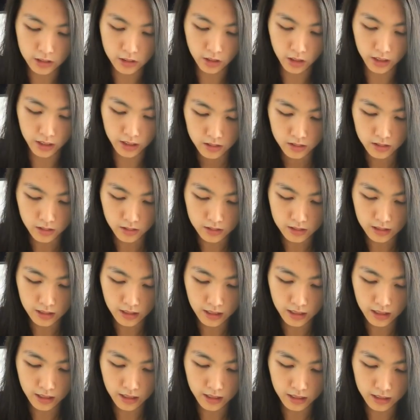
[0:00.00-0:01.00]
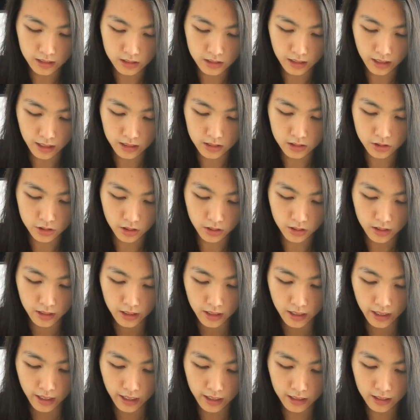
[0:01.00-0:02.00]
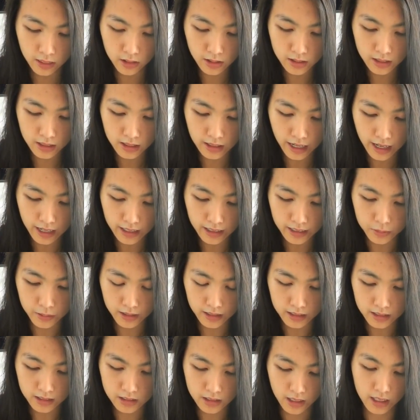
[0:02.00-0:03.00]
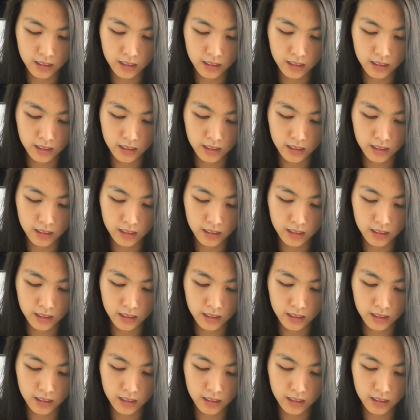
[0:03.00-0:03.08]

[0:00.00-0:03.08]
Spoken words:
free apps on both your laptop and your